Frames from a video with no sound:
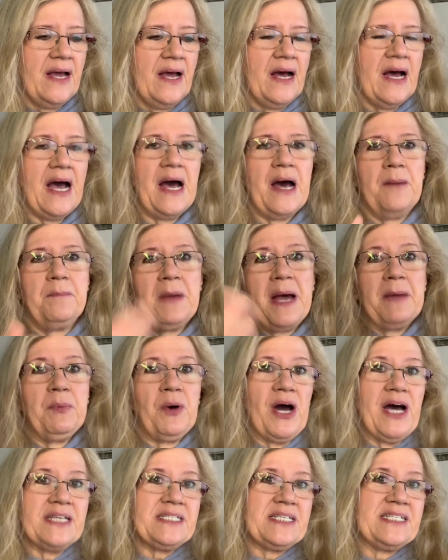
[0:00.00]
uh, my
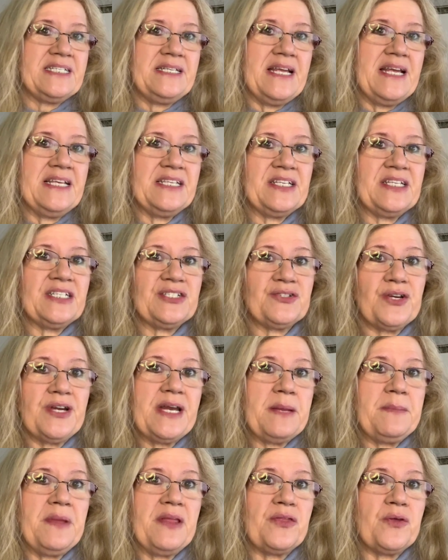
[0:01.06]
boss isn't
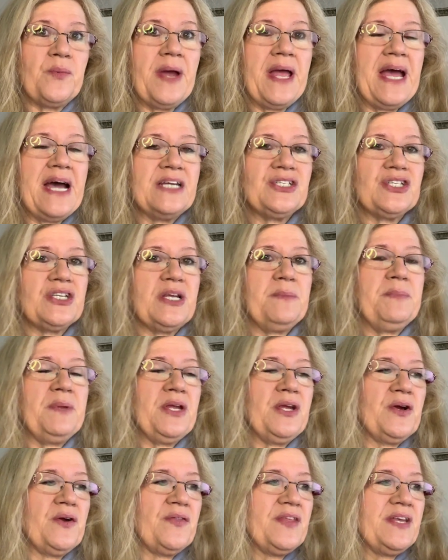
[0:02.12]
treating me the way I should
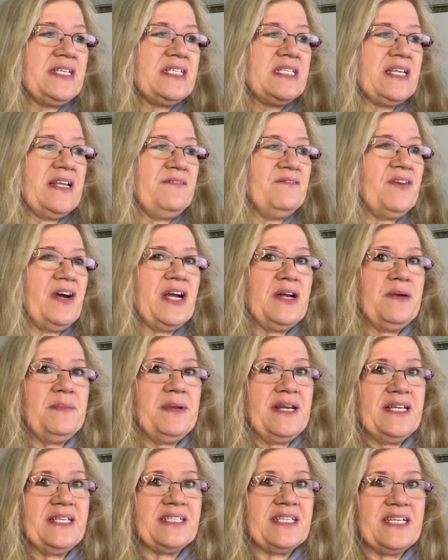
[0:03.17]
be, or this
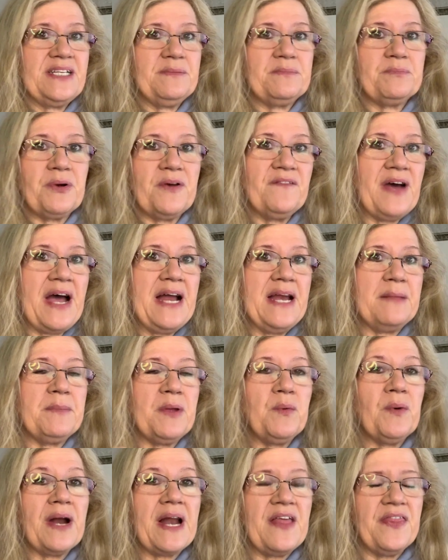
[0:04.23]
environment isn't providing me
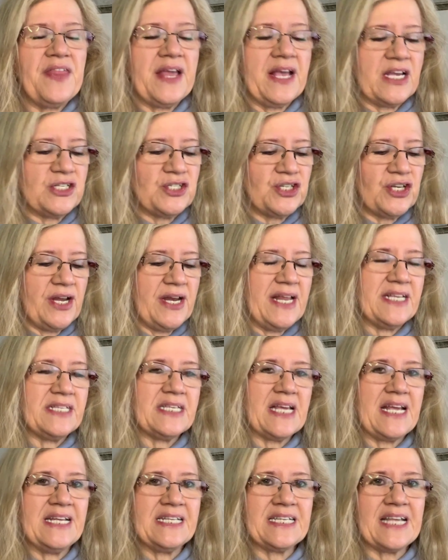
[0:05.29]
what I think it should. It's,
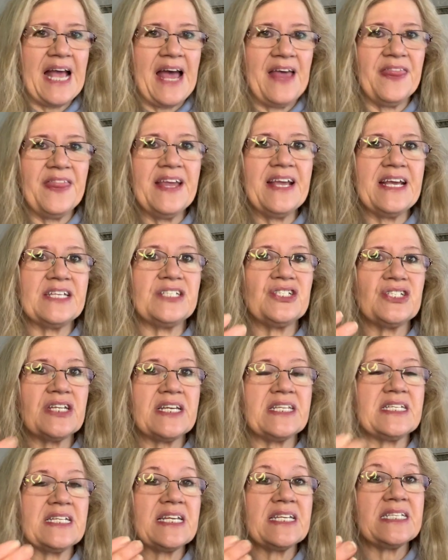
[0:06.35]
it's. I think it's
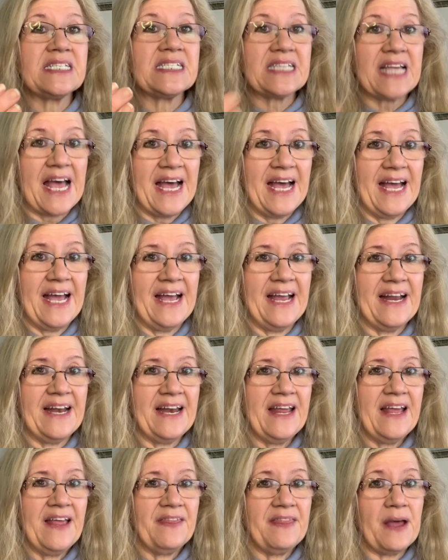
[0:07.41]
just a sign
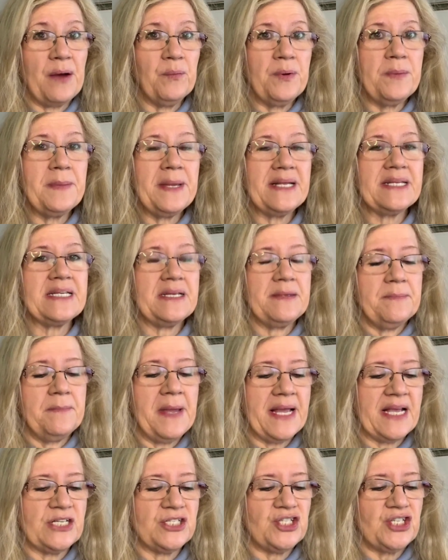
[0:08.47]
that we need to
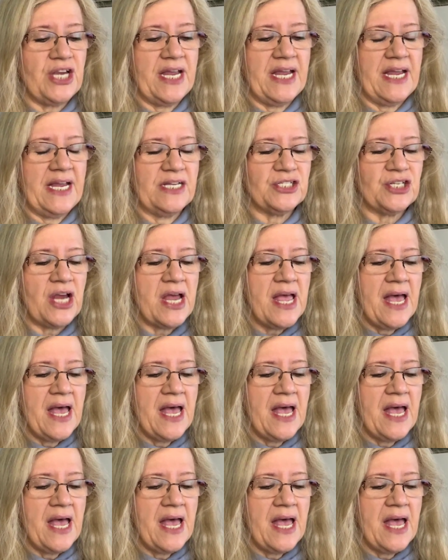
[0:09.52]
make a change.